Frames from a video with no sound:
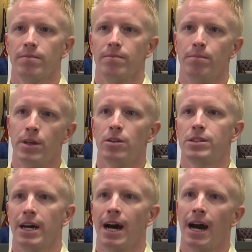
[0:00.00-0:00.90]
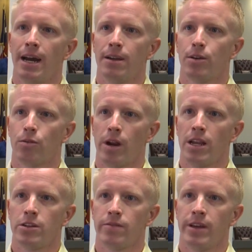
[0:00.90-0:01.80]
middle to high
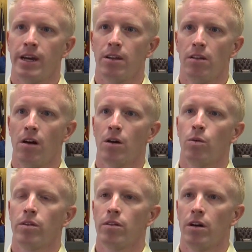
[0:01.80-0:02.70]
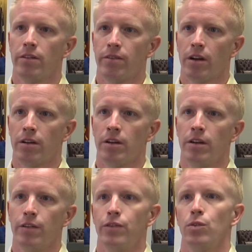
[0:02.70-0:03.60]
range of that, along with all of our
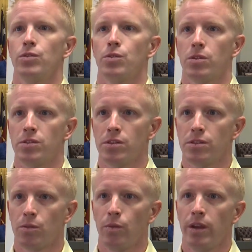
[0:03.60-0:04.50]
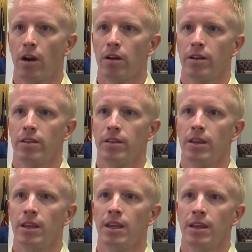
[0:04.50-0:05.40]
fuel sources, and we are in
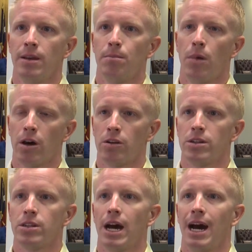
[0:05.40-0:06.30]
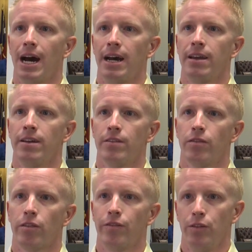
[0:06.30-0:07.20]
the moderate to high
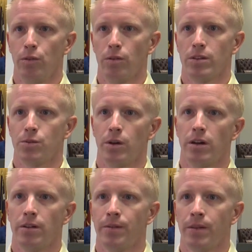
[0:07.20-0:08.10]
for fuel as well.